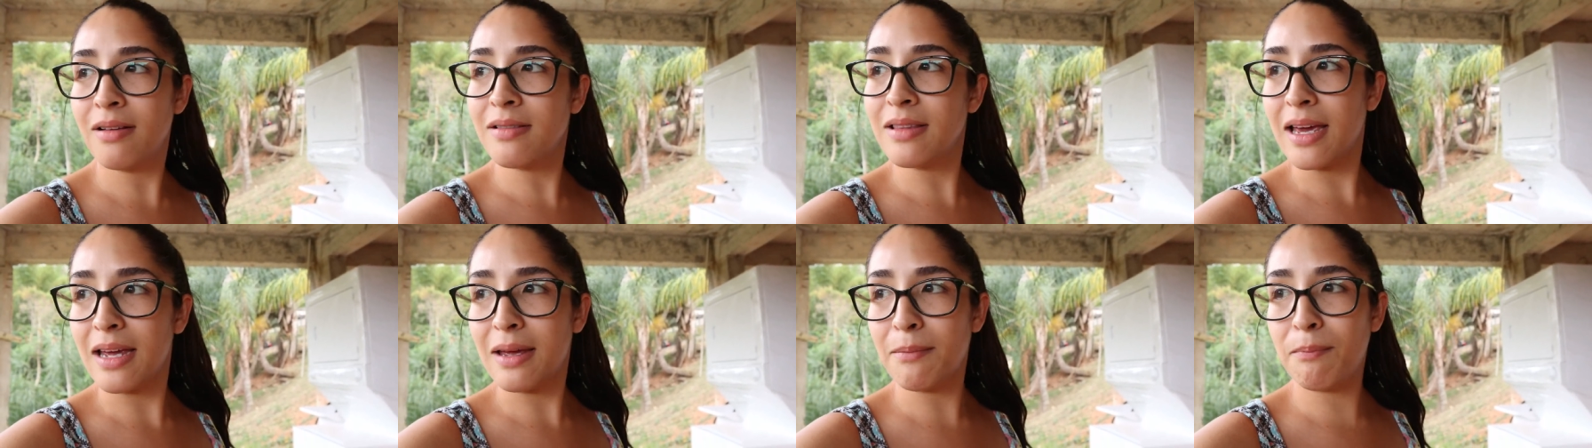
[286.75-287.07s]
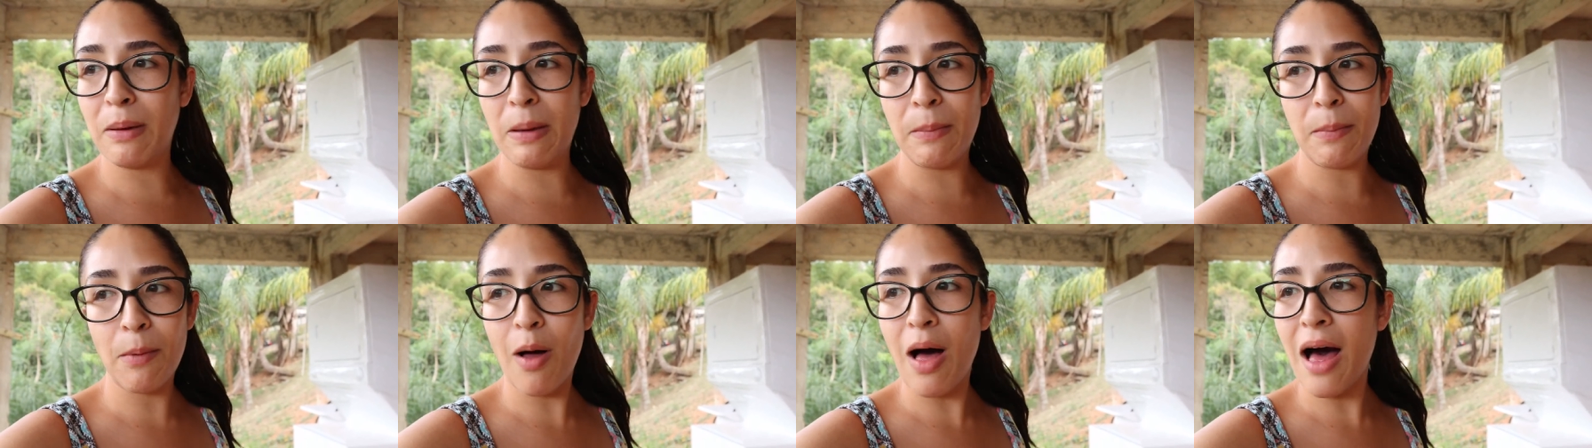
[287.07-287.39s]
like
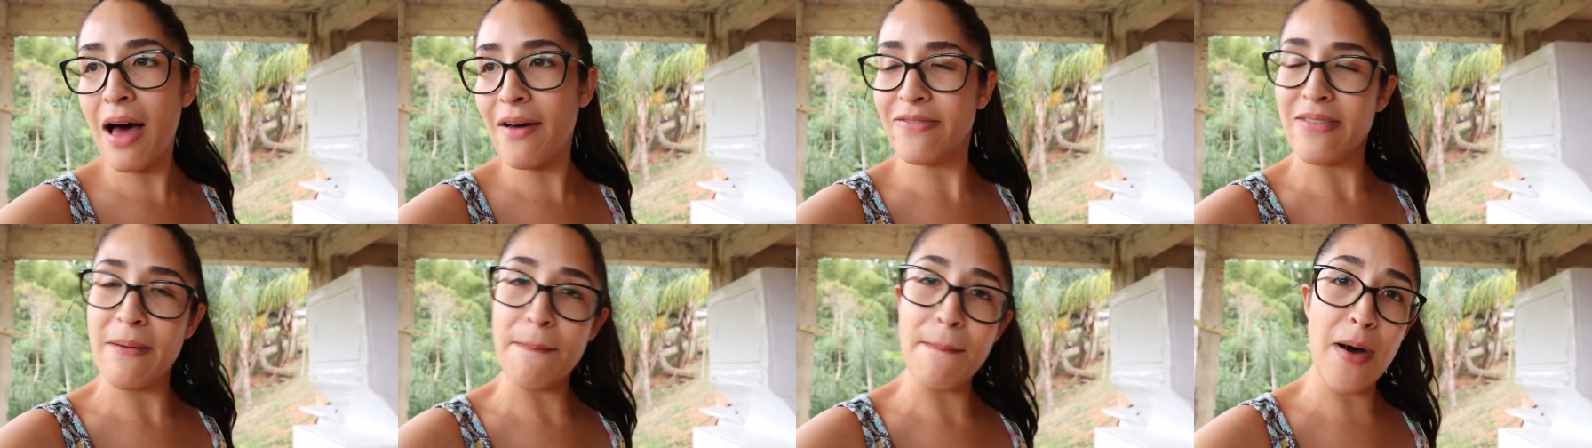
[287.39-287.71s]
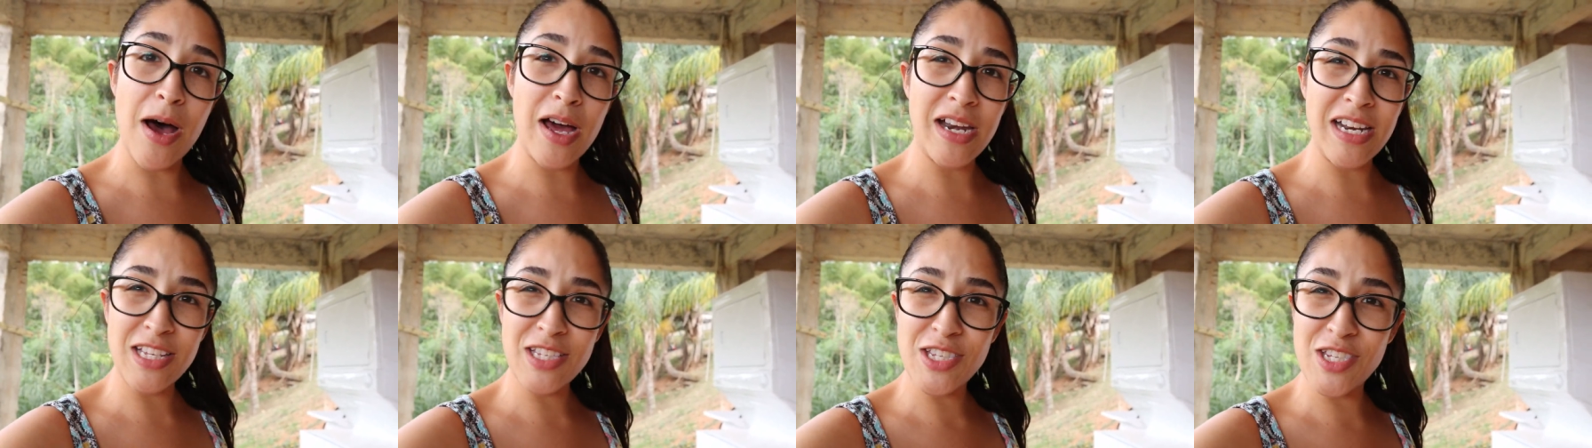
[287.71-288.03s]
people have the
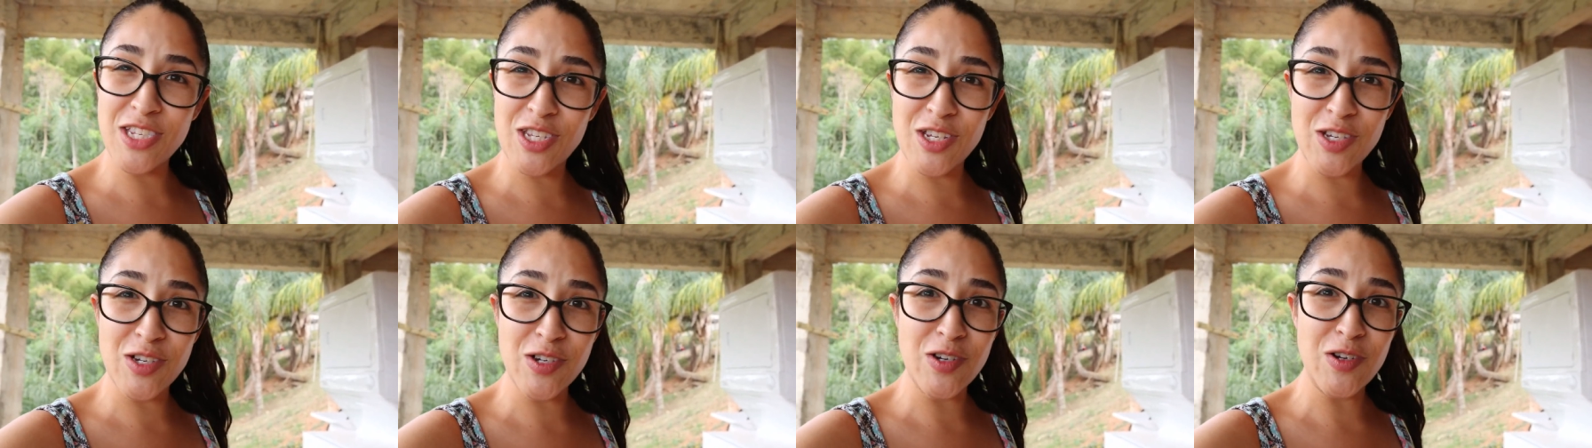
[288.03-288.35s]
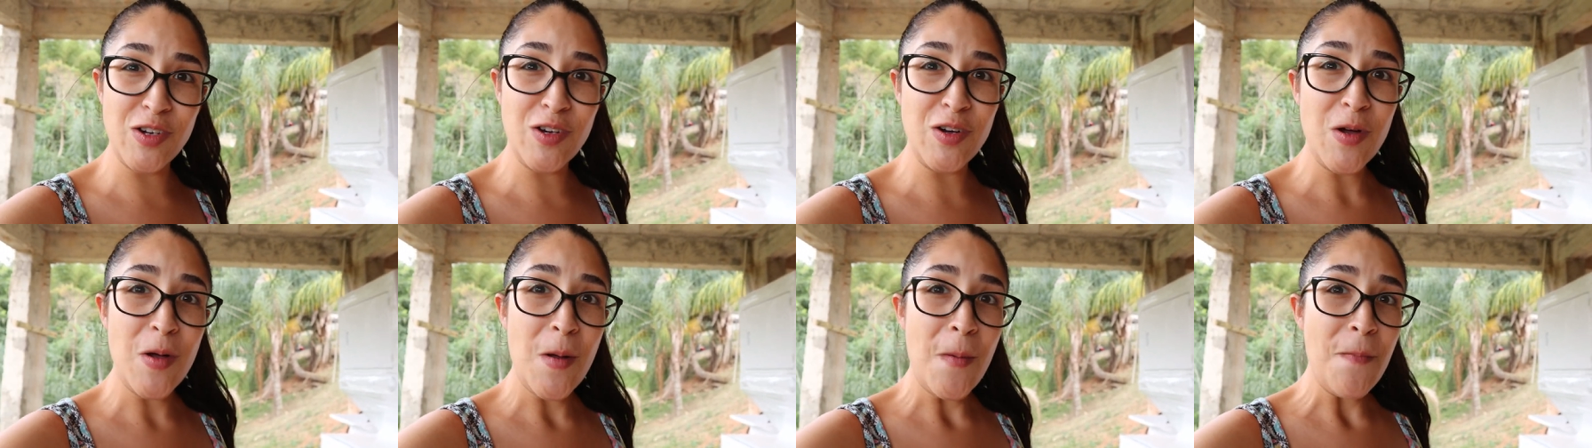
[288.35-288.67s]
money to
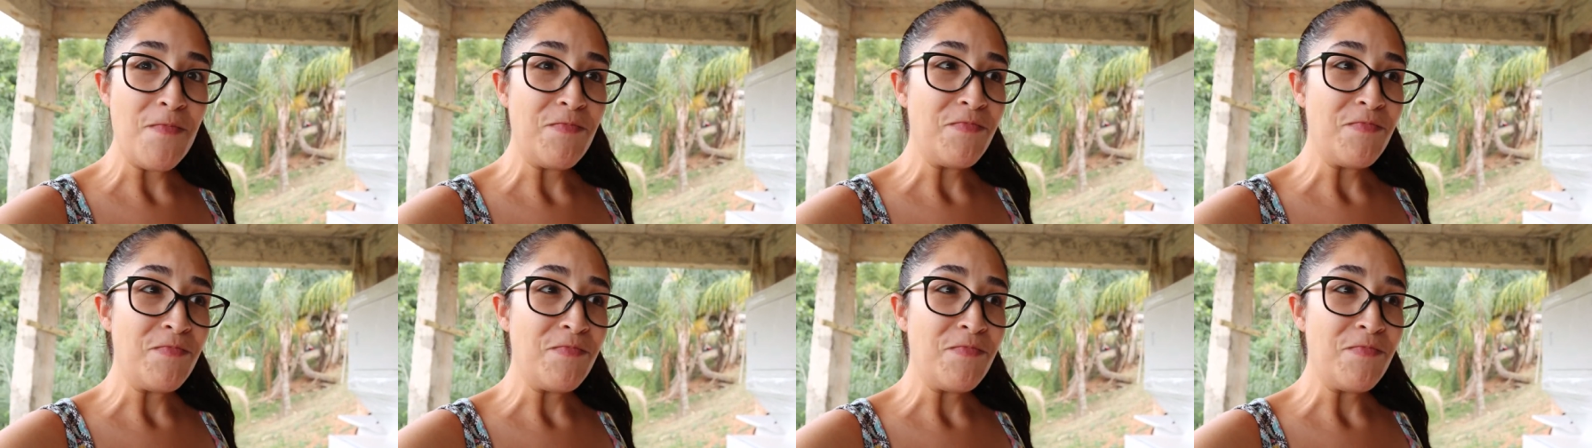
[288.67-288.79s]
do